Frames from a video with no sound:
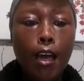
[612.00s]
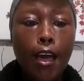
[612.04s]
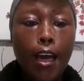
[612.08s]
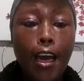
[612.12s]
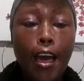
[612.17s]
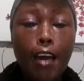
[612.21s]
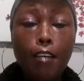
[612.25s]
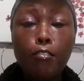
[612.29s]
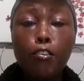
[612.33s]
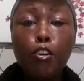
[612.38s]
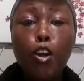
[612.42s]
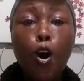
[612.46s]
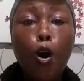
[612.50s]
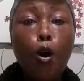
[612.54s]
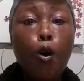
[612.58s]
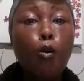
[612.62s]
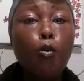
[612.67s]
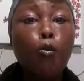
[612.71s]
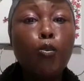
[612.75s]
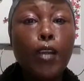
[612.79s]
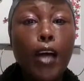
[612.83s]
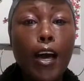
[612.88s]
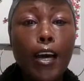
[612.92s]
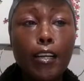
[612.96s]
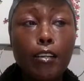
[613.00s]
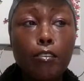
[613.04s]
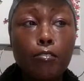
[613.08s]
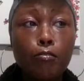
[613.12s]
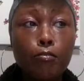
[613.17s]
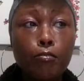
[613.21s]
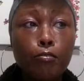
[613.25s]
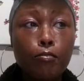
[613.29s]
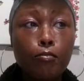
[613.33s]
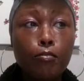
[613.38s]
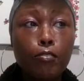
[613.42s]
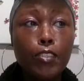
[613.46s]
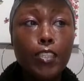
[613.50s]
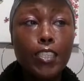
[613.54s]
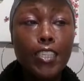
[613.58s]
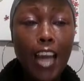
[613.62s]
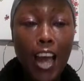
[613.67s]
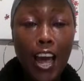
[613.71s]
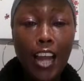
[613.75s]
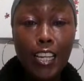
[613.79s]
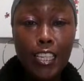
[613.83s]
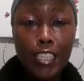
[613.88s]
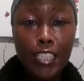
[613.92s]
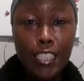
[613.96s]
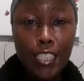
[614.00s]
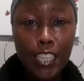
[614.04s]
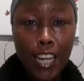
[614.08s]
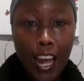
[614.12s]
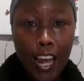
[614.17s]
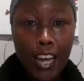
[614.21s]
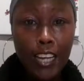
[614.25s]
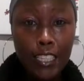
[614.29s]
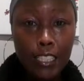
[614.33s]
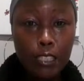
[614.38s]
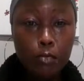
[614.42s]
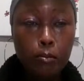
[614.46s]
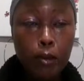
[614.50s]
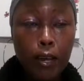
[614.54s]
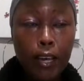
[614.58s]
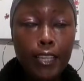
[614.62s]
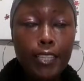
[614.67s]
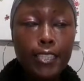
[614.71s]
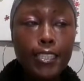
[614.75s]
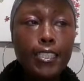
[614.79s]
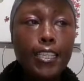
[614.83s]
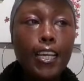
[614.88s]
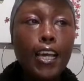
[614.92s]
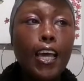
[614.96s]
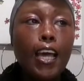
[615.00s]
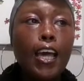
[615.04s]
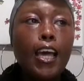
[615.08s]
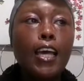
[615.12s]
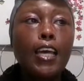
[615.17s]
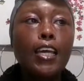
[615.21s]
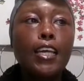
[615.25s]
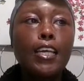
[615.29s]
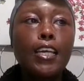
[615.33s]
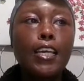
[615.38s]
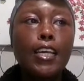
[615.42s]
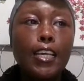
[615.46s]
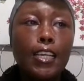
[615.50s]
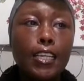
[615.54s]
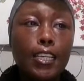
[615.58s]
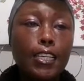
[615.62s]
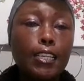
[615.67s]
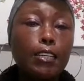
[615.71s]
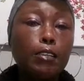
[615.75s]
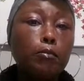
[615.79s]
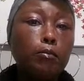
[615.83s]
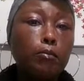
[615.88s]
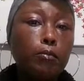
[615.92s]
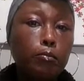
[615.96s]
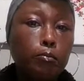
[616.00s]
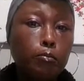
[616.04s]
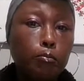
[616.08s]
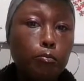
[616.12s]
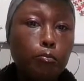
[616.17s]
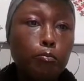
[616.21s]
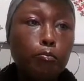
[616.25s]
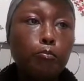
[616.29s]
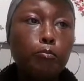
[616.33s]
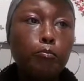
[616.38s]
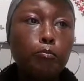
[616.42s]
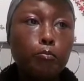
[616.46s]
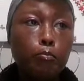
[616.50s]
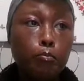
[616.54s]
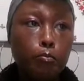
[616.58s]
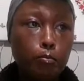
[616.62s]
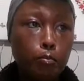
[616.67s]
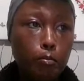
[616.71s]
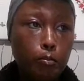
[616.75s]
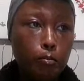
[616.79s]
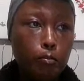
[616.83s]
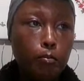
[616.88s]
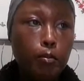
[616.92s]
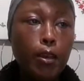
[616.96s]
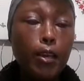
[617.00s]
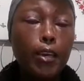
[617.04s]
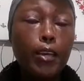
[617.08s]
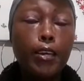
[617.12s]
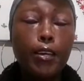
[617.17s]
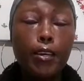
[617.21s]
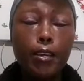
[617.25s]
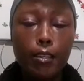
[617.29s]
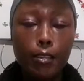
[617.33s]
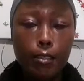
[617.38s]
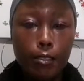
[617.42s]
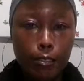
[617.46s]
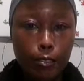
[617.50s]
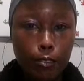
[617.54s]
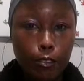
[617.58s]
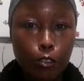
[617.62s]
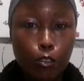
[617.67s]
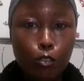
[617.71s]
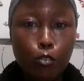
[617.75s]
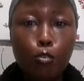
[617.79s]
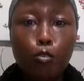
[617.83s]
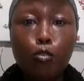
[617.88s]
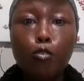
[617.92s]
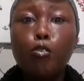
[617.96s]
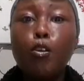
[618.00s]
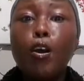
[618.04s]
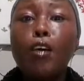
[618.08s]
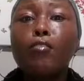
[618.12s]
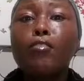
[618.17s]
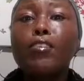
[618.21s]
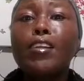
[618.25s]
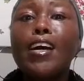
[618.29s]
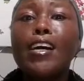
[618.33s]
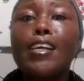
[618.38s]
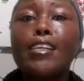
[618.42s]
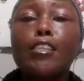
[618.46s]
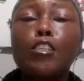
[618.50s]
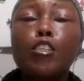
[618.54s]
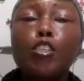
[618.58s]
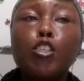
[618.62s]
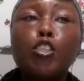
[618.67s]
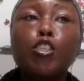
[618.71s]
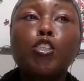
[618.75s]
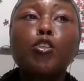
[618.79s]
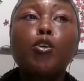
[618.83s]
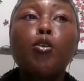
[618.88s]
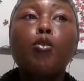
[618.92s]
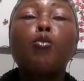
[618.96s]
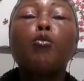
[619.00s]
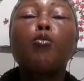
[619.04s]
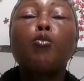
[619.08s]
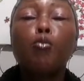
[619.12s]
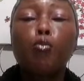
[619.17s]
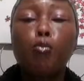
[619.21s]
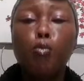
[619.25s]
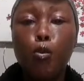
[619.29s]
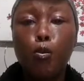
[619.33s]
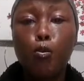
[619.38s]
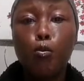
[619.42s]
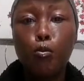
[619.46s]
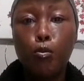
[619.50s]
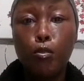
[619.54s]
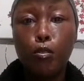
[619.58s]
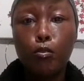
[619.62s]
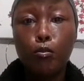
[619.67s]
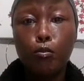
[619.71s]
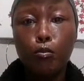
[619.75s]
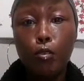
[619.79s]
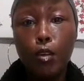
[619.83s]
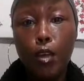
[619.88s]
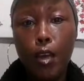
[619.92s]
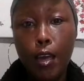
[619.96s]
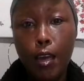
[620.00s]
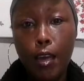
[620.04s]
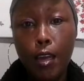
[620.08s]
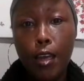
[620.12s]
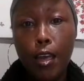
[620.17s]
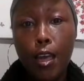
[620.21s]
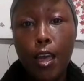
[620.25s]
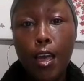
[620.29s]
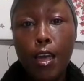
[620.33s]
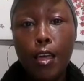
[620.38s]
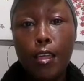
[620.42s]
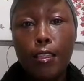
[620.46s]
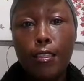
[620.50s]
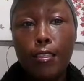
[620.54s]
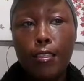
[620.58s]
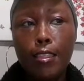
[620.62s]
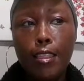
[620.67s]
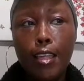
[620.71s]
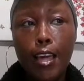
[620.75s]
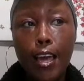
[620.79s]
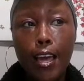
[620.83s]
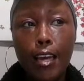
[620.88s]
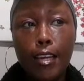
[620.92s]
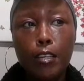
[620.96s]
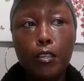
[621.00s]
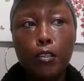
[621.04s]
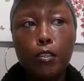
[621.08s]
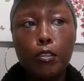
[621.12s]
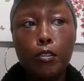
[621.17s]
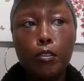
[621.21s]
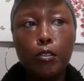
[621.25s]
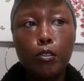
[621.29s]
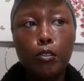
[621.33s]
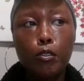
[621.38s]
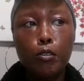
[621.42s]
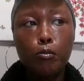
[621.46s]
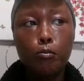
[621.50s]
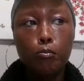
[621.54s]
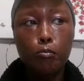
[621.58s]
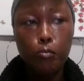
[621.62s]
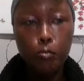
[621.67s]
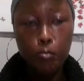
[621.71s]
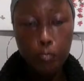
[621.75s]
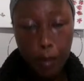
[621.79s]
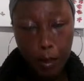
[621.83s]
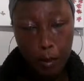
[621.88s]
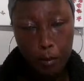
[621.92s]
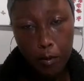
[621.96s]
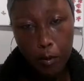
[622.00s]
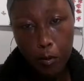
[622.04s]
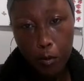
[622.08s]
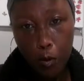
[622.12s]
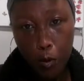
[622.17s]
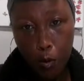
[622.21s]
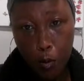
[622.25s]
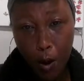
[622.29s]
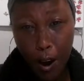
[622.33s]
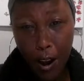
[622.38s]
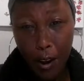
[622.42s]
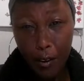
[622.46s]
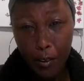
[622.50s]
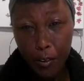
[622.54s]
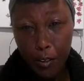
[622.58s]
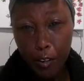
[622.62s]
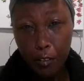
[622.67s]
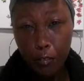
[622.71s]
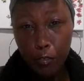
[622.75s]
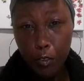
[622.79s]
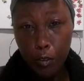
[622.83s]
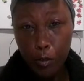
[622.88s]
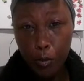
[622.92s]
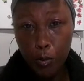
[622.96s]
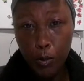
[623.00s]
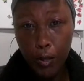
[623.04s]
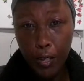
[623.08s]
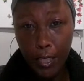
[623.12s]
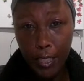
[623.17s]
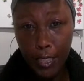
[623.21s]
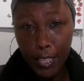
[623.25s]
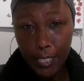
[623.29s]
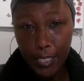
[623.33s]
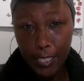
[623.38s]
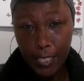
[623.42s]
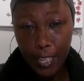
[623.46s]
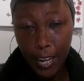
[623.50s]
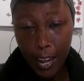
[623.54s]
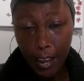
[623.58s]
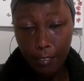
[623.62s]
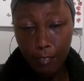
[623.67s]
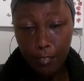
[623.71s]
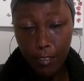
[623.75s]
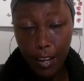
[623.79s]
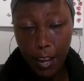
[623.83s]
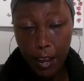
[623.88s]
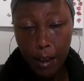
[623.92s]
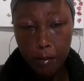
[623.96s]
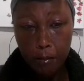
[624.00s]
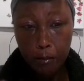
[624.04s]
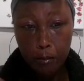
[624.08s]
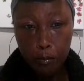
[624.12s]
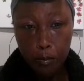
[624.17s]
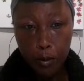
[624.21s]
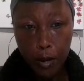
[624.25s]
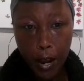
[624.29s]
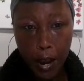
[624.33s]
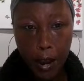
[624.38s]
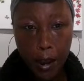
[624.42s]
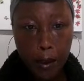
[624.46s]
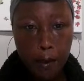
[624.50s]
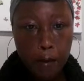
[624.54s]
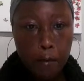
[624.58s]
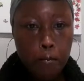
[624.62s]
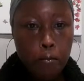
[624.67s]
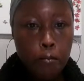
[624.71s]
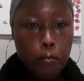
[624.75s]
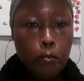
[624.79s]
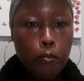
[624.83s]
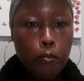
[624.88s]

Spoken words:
having a whole lot of challenging aspects can make you have a lot of soul growth, okay, that may be required of you in this lifetime, okay.